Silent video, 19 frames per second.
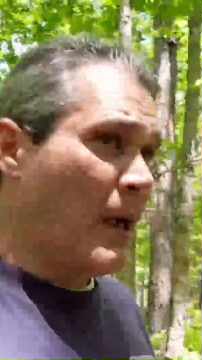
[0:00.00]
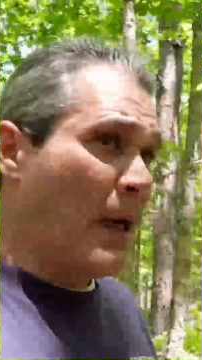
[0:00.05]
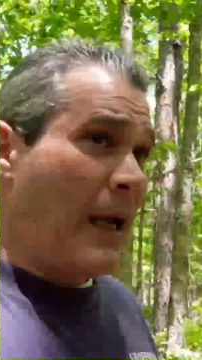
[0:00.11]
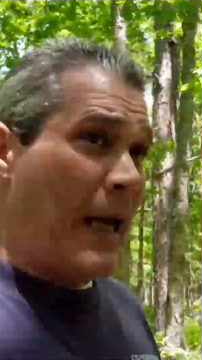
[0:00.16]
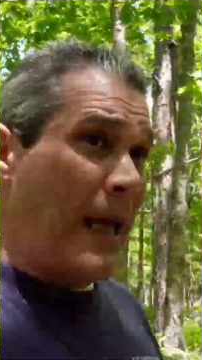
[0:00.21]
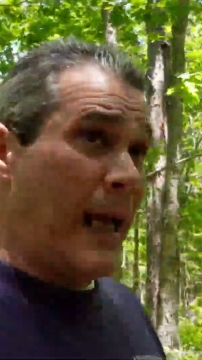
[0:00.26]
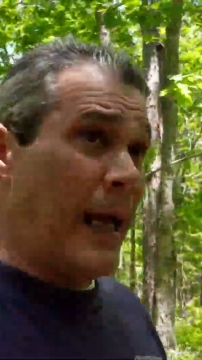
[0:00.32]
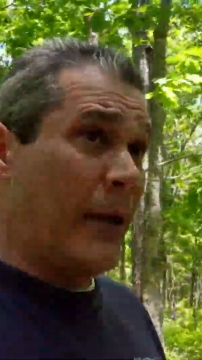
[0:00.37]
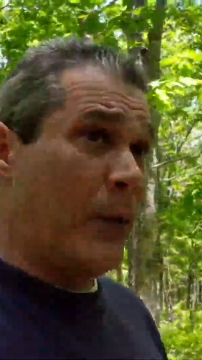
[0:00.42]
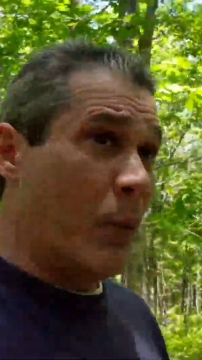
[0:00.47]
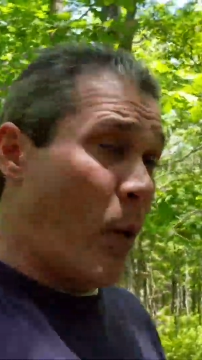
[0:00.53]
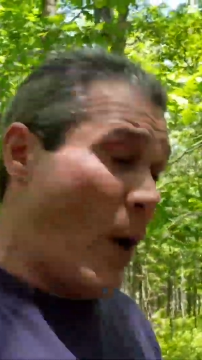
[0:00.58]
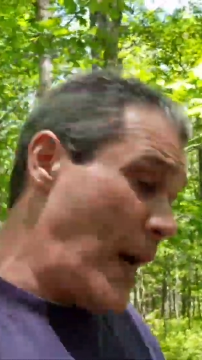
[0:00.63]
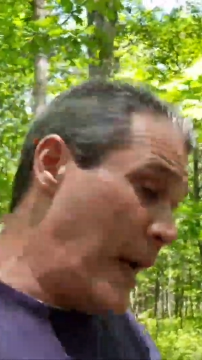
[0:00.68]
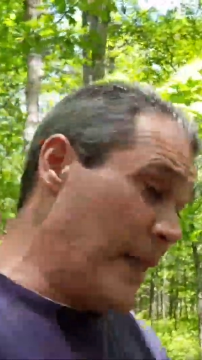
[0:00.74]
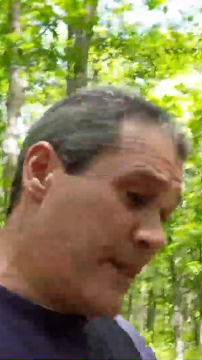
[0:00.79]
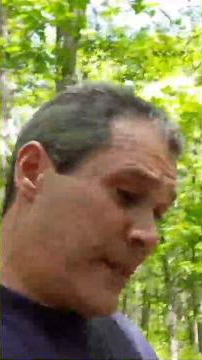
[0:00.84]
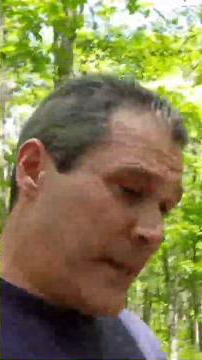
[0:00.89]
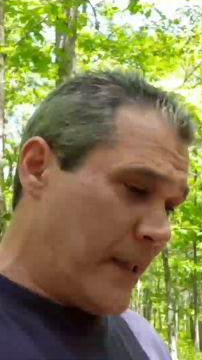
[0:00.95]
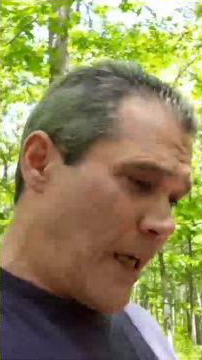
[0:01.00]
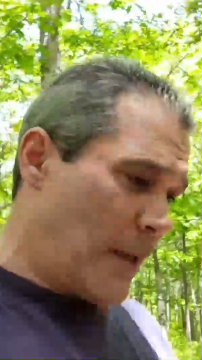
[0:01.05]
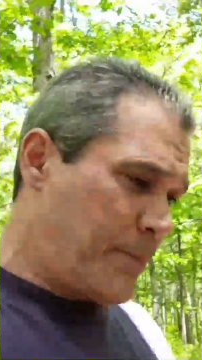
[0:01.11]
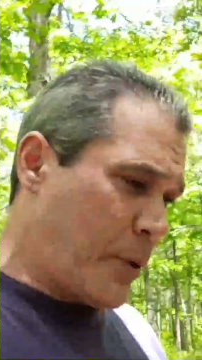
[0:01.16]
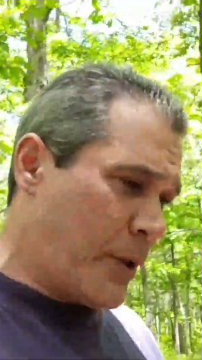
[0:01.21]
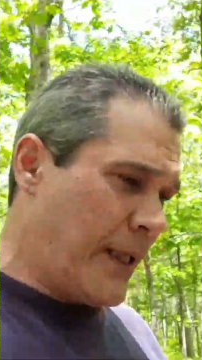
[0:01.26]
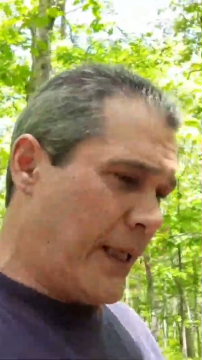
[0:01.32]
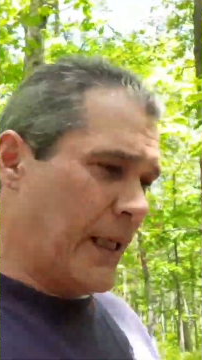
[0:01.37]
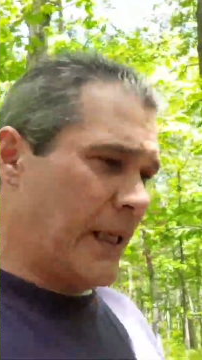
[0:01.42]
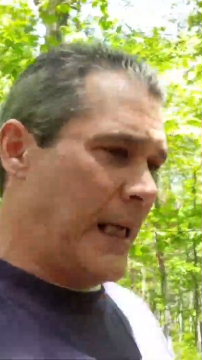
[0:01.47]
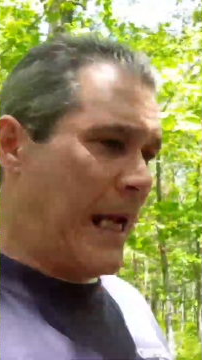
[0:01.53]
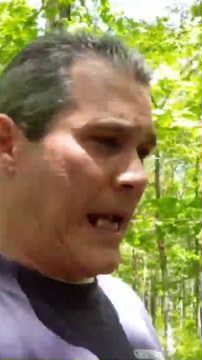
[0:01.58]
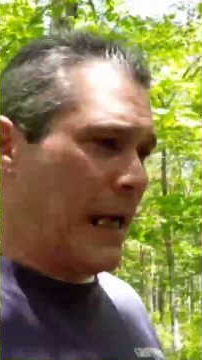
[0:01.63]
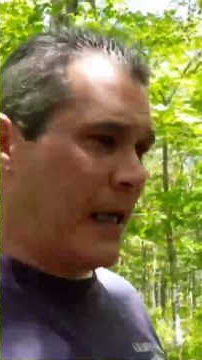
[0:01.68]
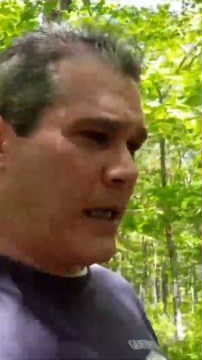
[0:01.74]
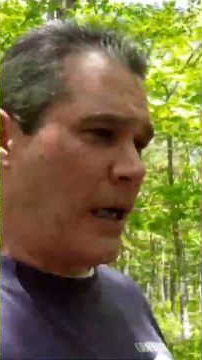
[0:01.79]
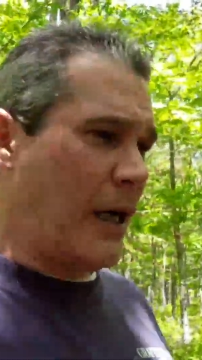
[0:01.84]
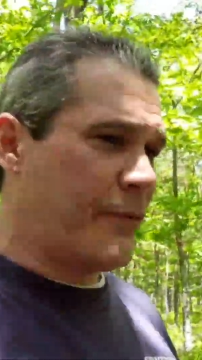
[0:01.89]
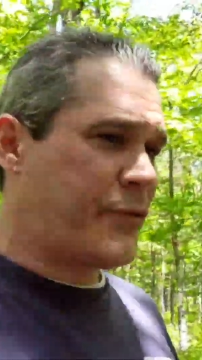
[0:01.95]
And why is he not putting it in
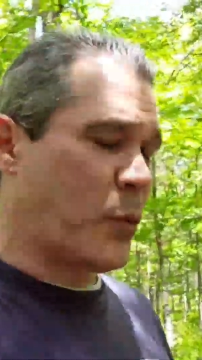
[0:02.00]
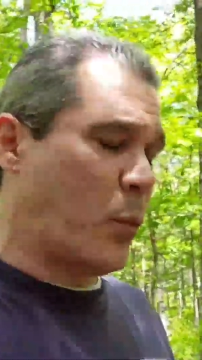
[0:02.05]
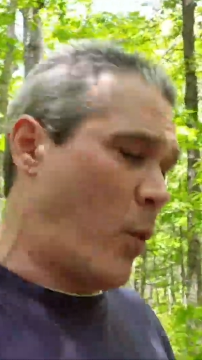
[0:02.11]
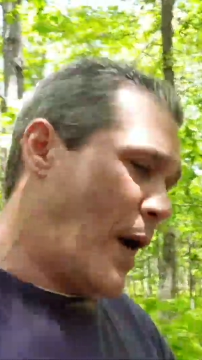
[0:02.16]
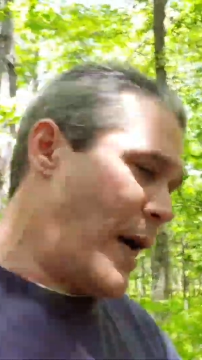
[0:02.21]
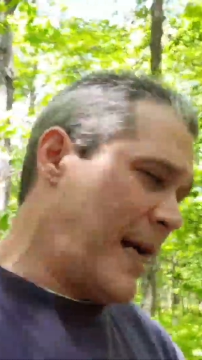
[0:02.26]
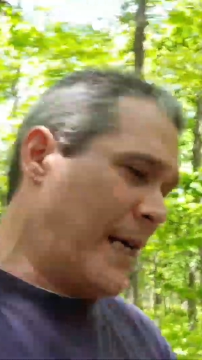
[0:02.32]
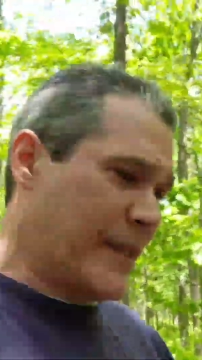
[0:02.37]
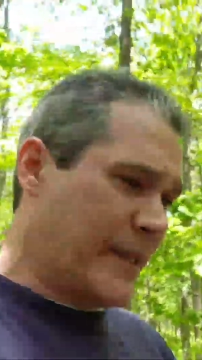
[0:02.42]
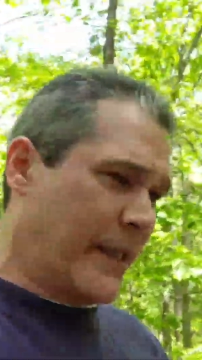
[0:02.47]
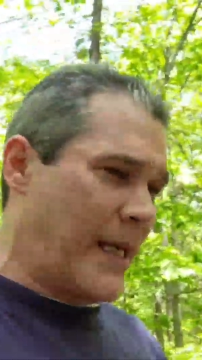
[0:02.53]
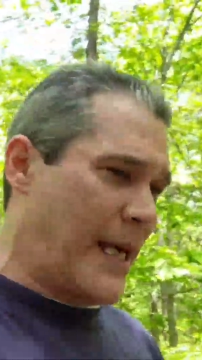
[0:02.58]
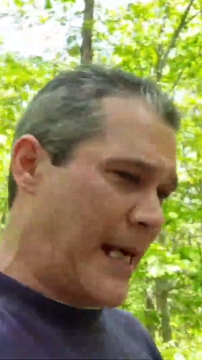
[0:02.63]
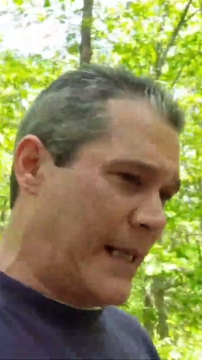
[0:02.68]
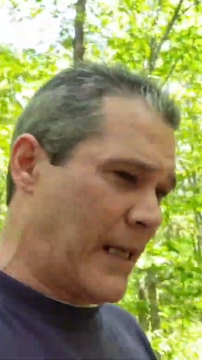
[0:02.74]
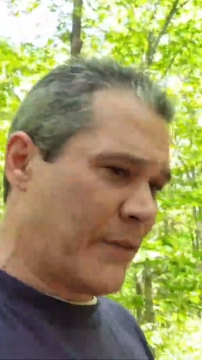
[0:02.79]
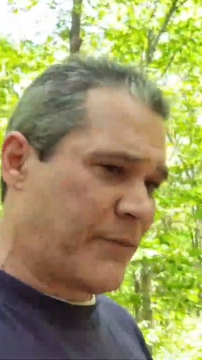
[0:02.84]
handcuffs? Why is the guy not